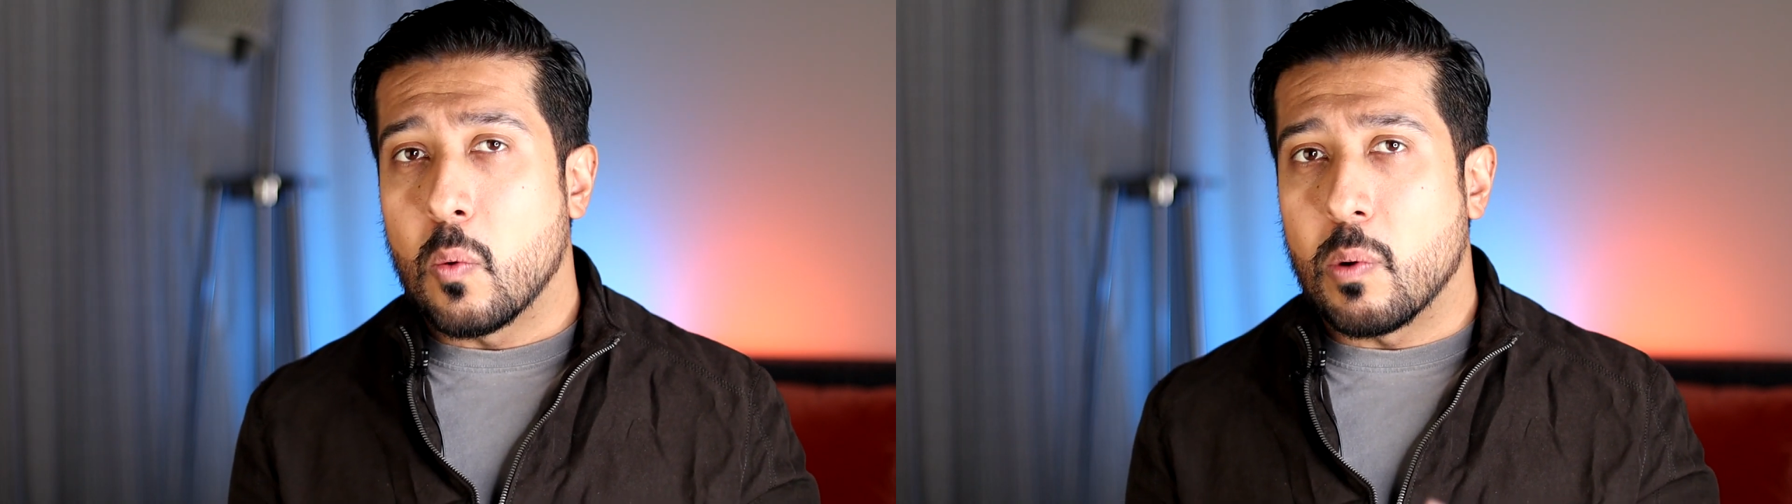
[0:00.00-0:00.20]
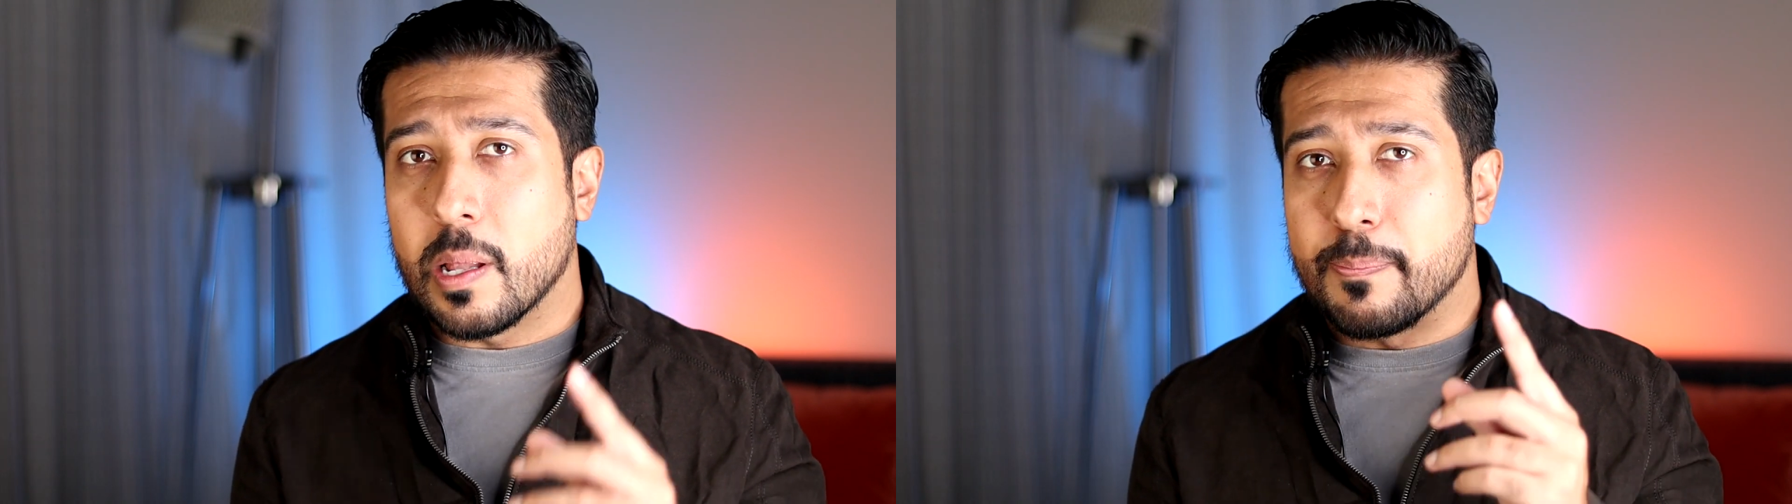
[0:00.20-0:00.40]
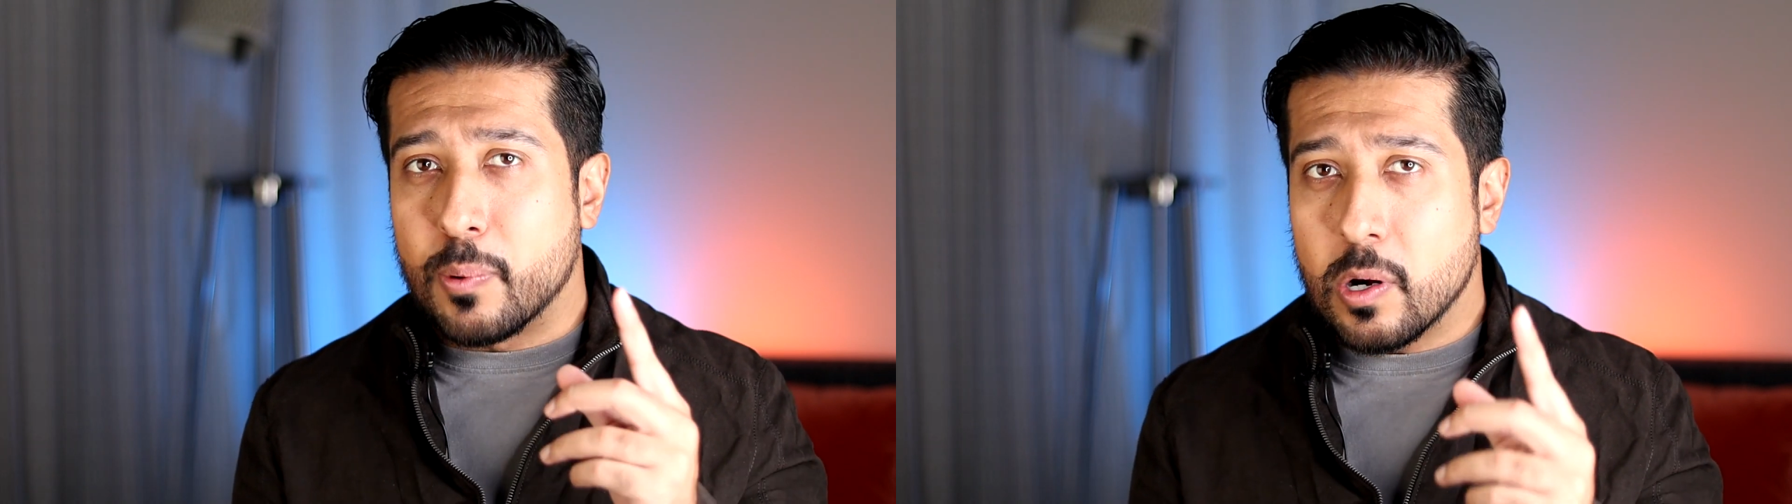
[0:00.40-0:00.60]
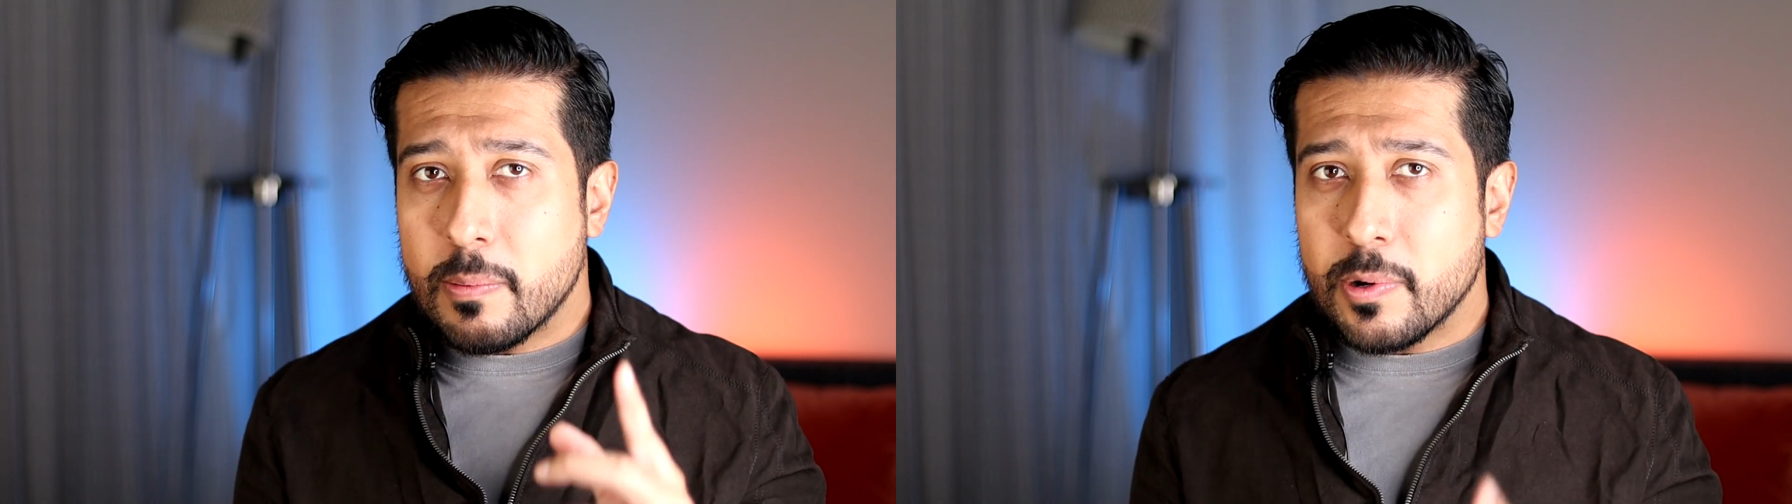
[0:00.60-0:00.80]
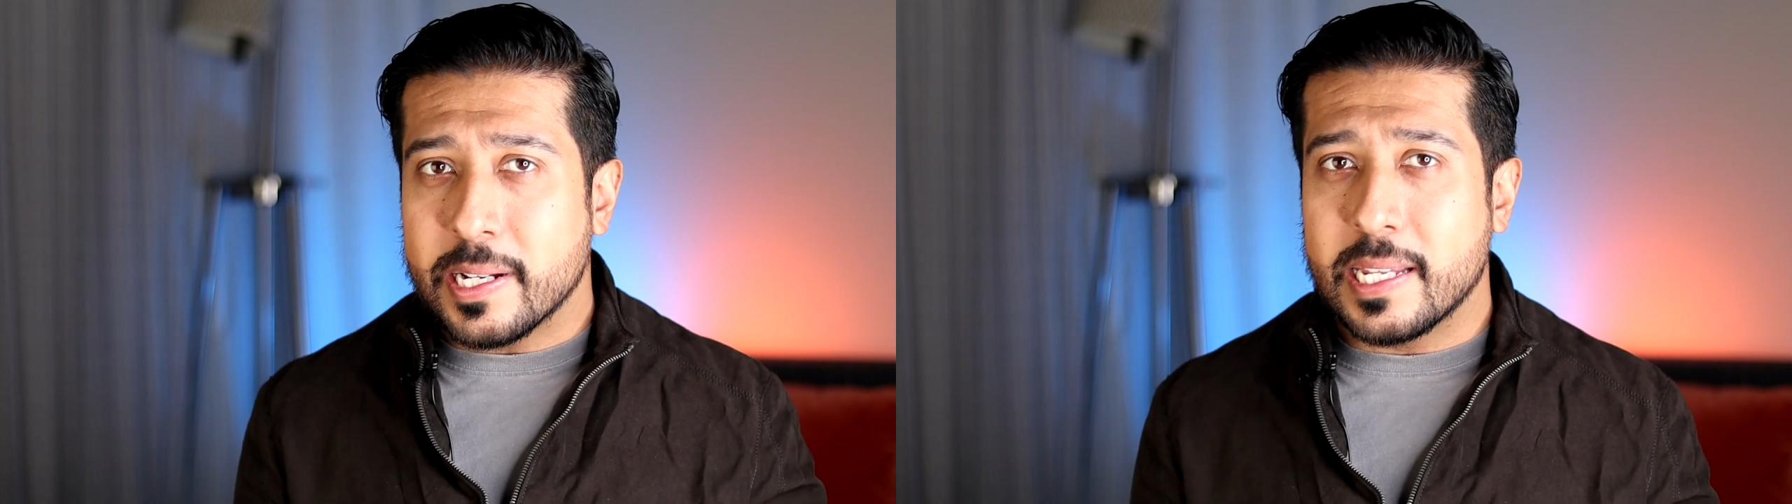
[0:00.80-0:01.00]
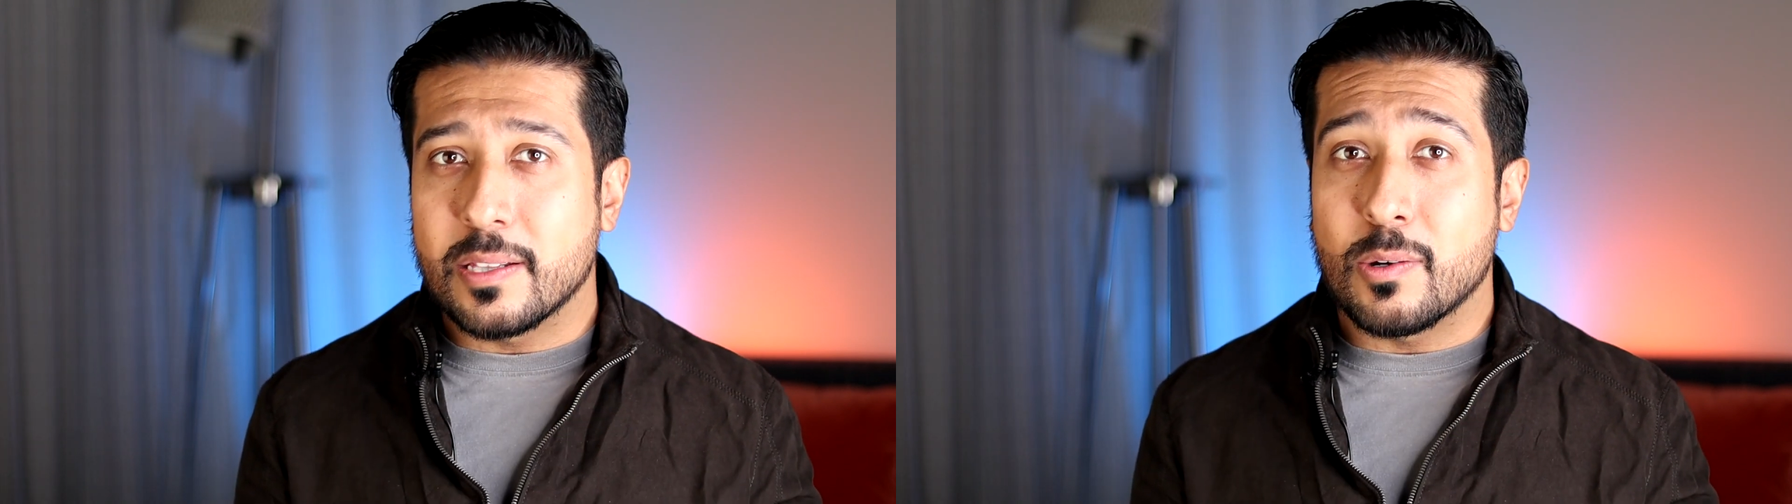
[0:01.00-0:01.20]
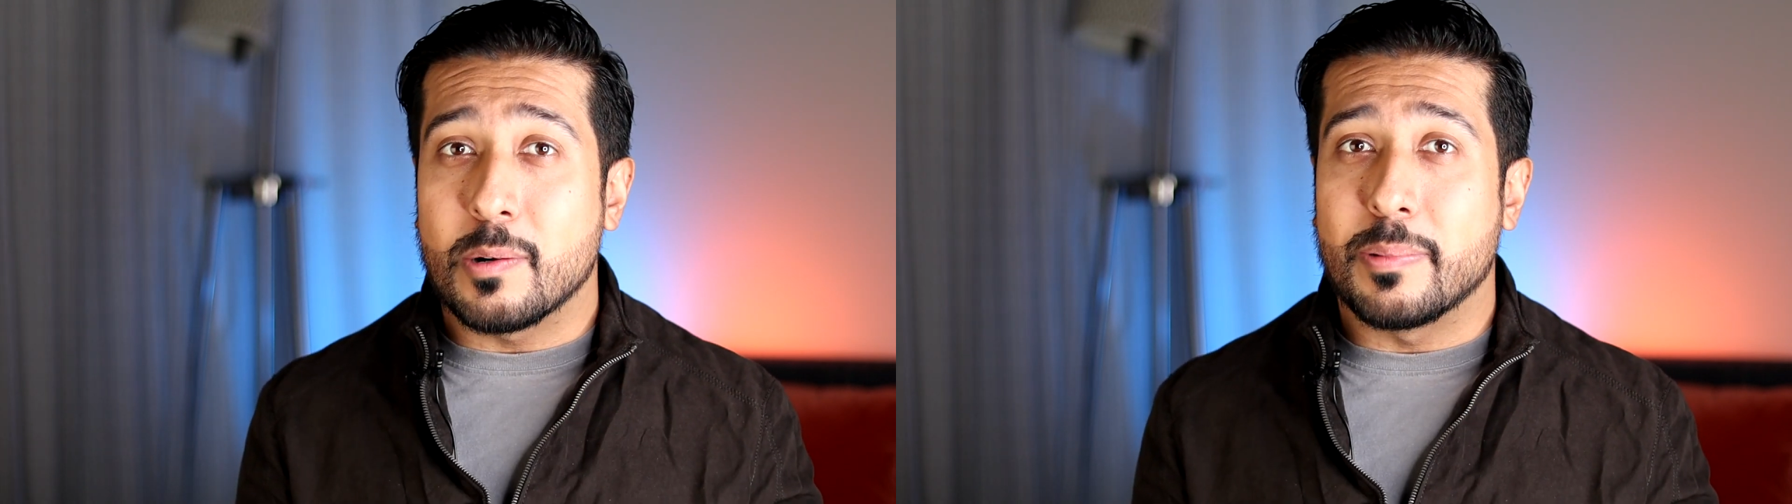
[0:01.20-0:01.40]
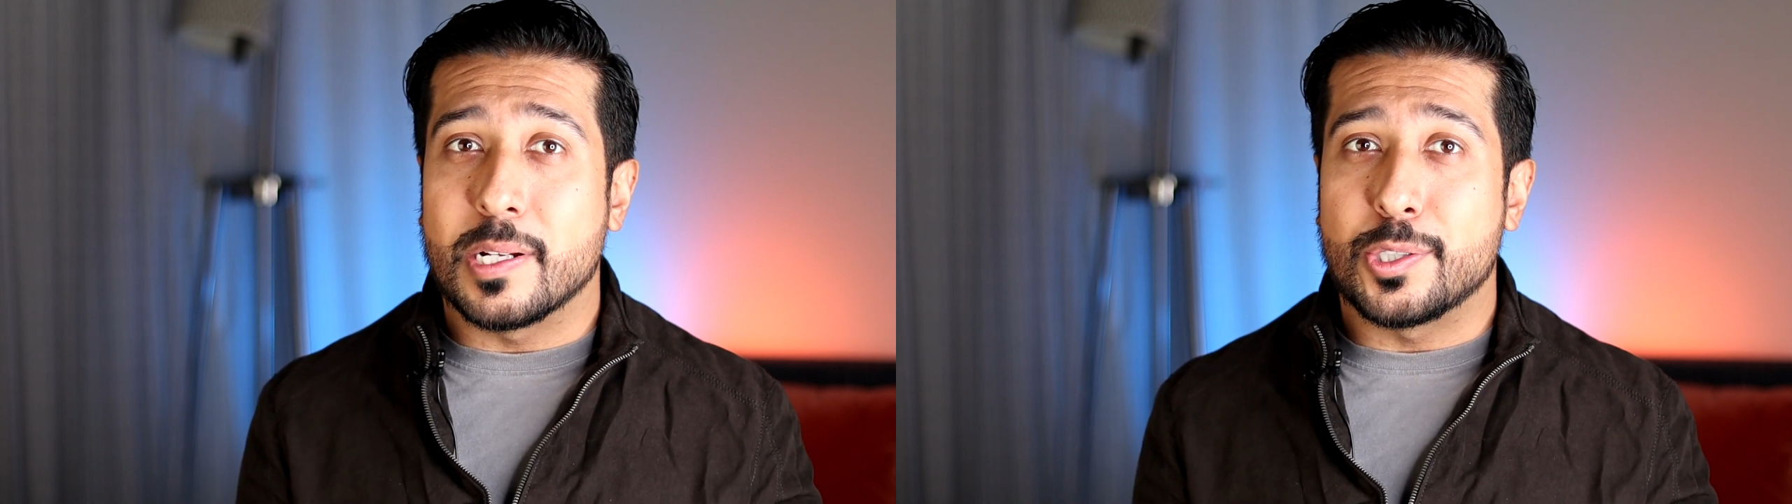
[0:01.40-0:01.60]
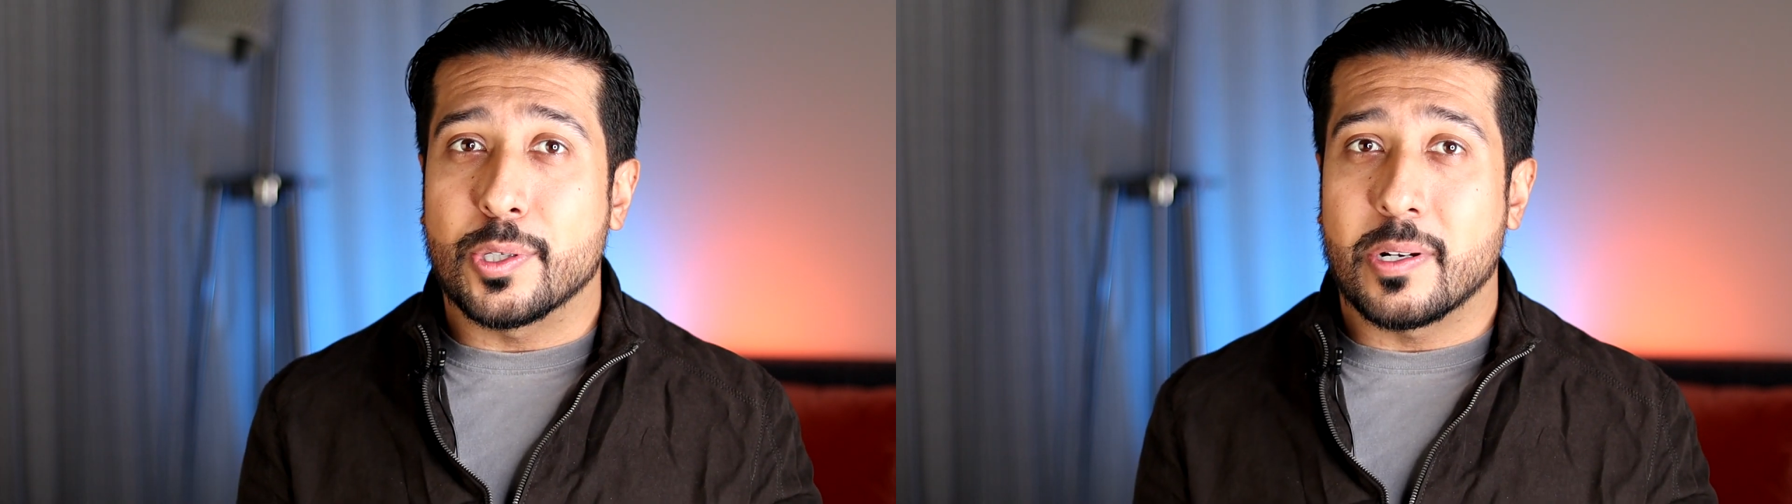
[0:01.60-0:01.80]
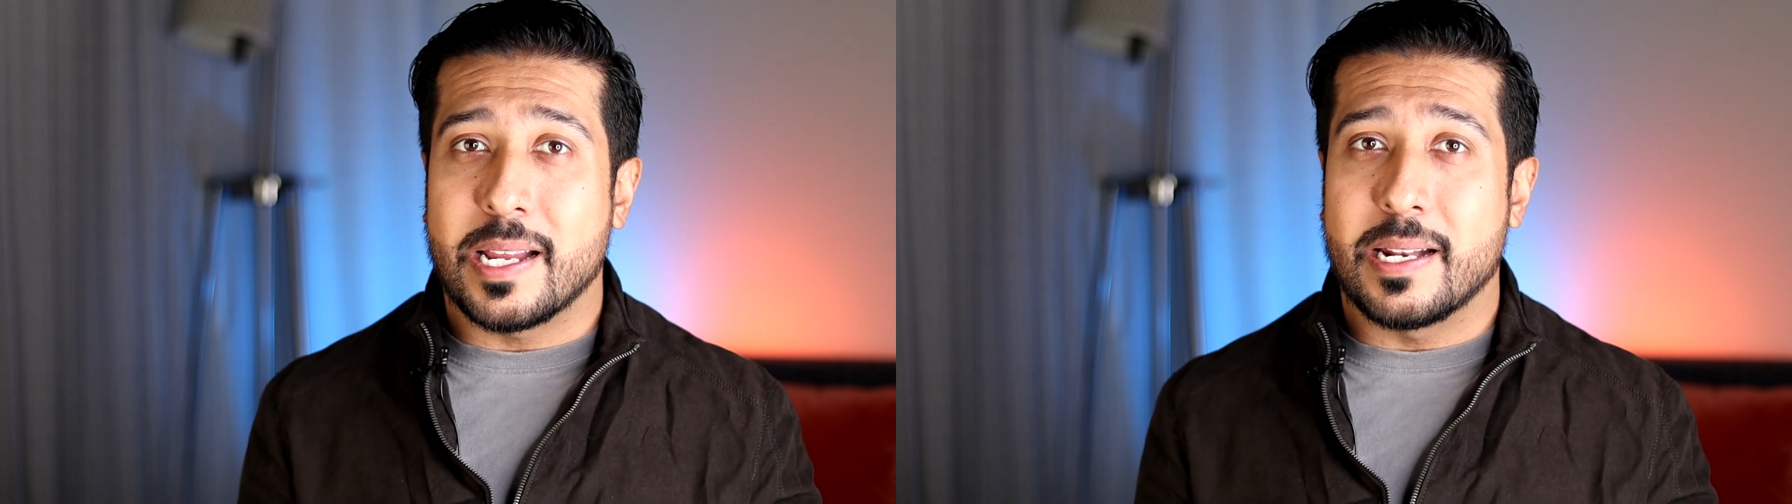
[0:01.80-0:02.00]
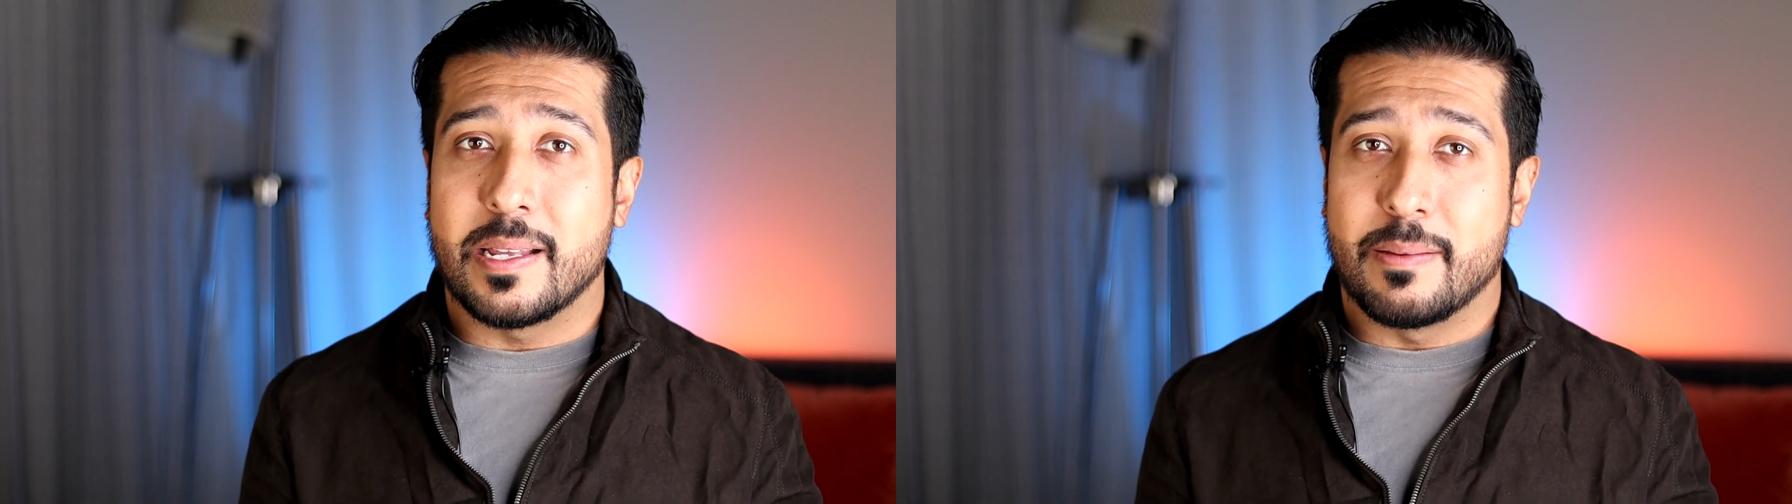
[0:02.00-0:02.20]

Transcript: While berberine can lower blood sugar and